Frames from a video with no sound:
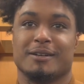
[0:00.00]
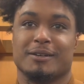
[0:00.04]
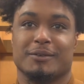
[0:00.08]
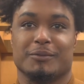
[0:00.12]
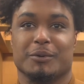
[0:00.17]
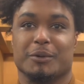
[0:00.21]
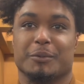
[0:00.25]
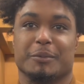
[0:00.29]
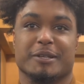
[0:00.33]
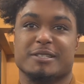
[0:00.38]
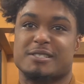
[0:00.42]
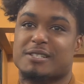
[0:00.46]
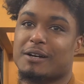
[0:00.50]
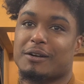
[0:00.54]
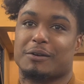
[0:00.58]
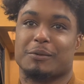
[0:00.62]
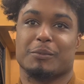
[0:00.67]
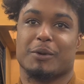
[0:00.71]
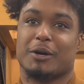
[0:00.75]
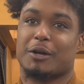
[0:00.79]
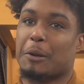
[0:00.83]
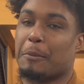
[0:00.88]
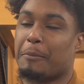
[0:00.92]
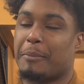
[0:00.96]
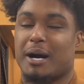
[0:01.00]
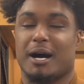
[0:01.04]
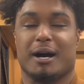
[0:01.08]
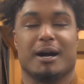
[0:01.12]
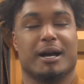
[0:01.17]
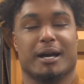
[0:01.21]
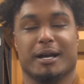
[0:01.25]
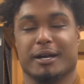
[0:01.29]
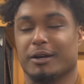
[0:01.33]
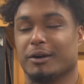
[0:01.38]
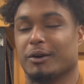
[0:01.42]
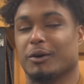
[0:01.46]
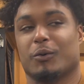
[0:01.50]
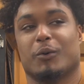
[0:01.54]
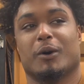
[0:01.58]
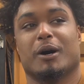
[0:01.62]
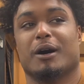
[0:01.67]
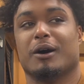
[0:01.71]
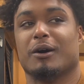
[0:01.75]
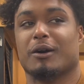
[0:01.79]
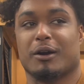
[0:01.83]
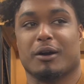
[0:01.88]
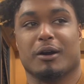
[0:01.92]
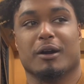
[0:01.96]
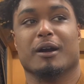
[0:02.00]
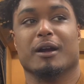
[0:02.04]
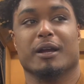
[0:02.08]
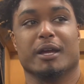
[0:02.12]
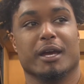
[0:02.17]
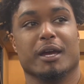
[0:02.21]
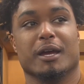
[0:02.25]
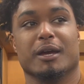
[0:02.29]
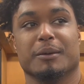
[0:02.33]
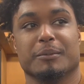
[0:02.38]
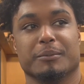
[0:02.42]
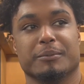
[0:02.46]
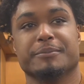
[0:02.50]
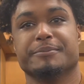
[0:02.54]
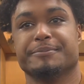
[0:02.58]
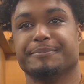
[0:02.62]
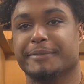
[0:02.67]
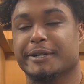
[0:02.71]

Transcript: we'd be talking about a bye or a wild card game.